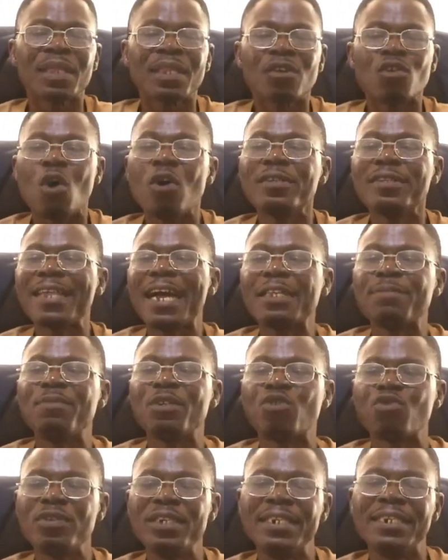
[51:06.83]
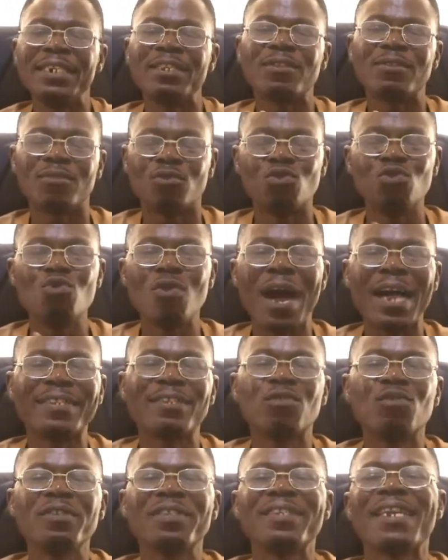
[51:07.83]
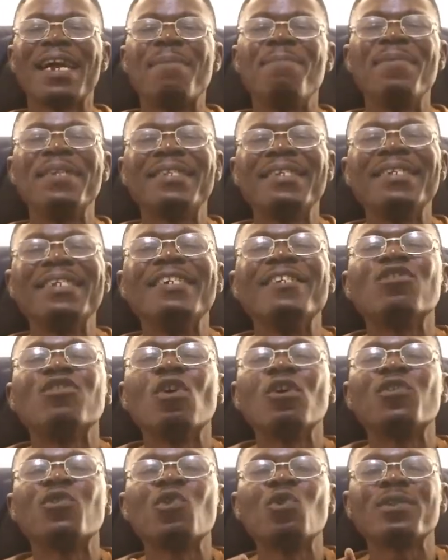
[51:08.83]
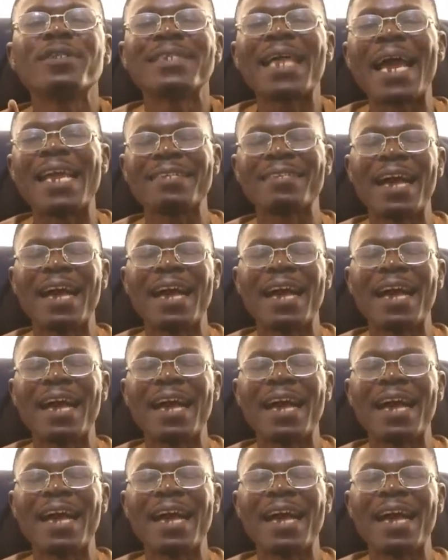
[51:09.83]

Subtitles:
contact between the two articulates that are meeting is not so tight,